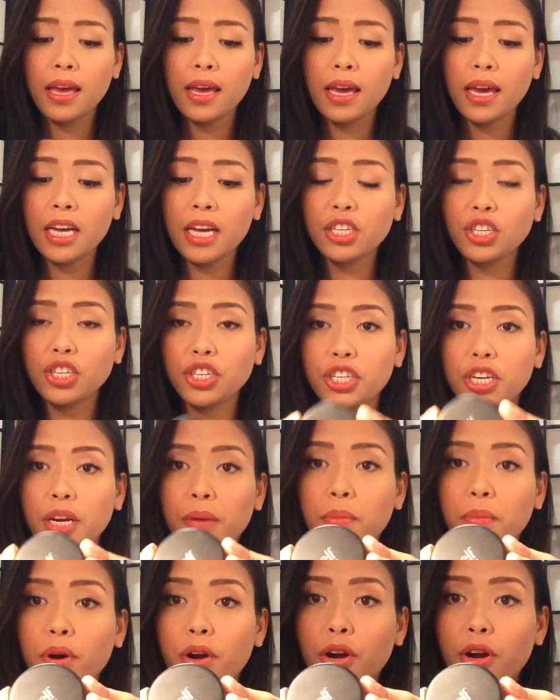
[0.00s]
in
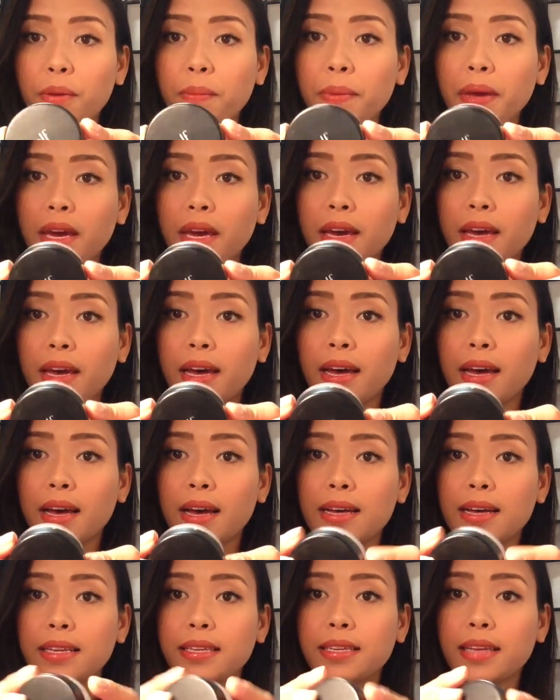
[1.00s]
shimmer
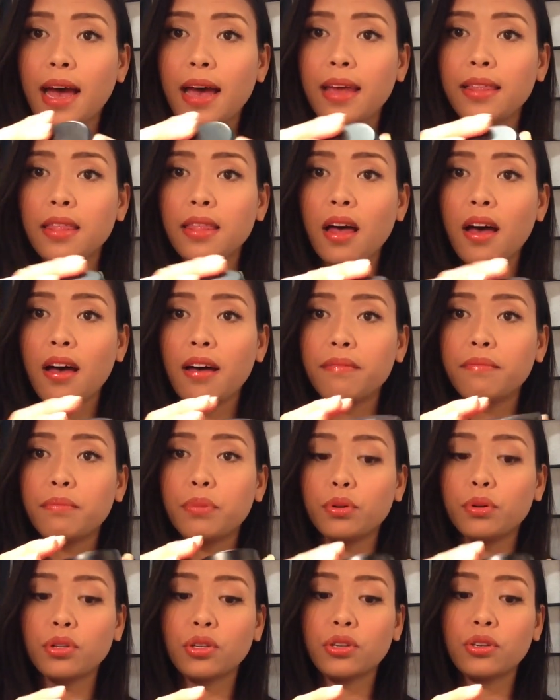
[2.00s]
because I love
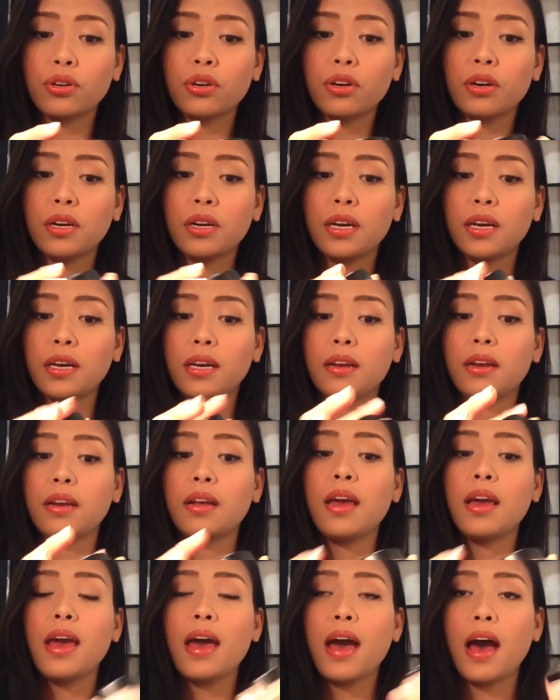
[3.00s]
booster, and
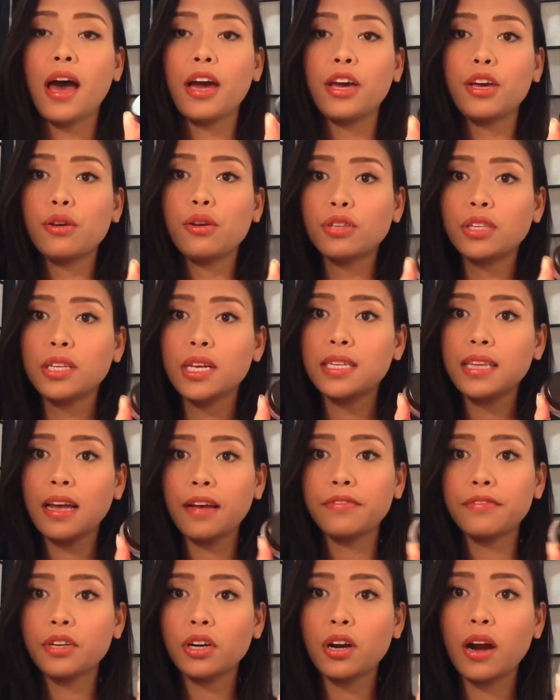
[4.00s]
I use this
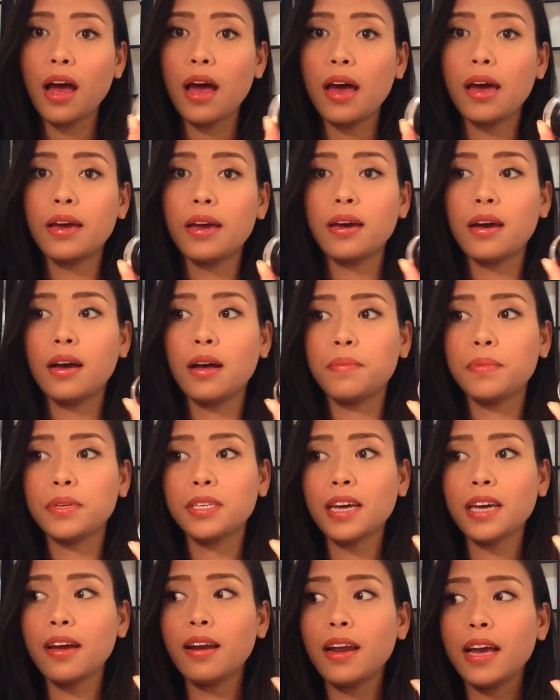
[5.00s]
after I
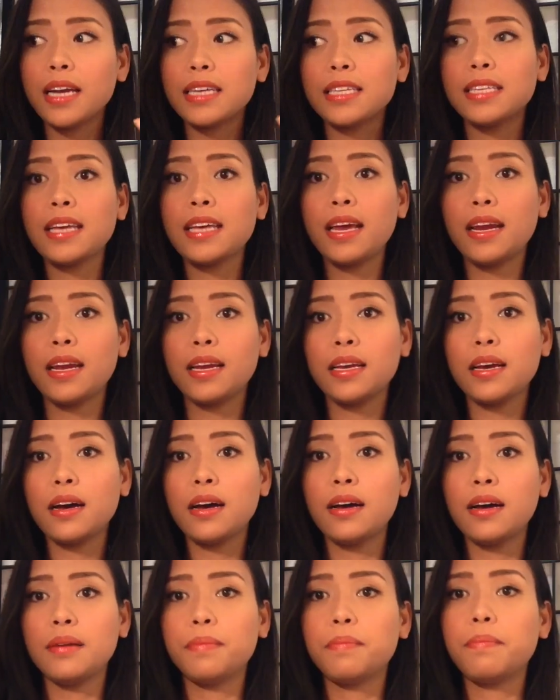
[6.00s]
it's kind of like a setting
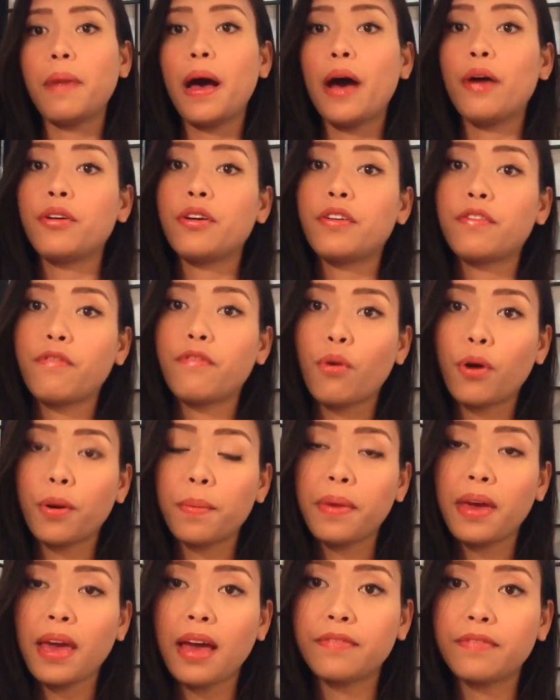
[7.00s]
powder for
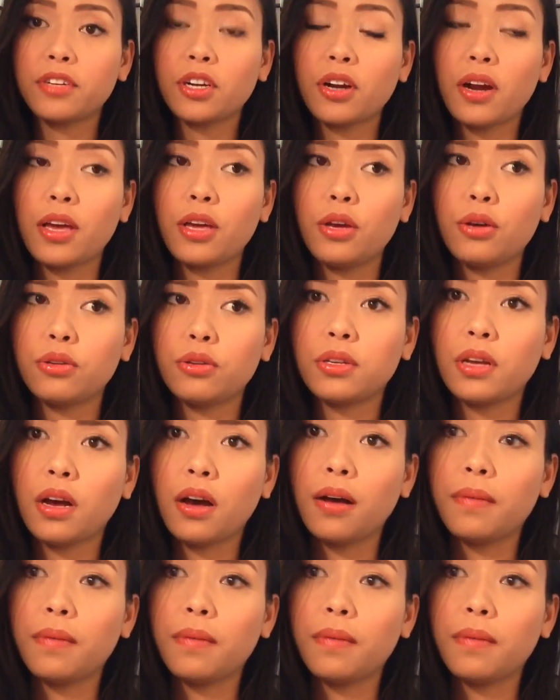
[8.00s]
me after I use